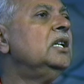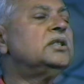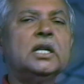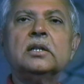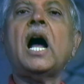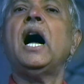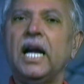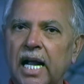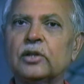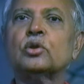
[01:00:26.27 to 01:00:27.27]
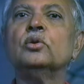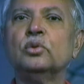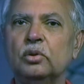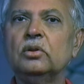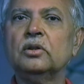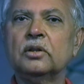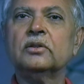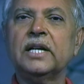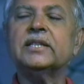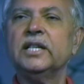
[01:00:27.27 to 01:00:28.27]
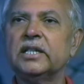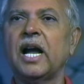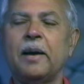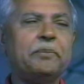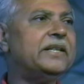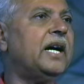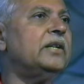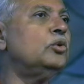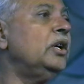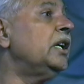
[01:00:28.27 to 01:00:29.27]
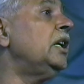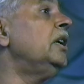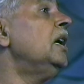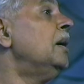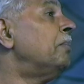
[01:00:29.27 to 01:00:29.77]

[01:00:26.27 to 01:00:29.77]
He says, I also know that it happened unknowingly,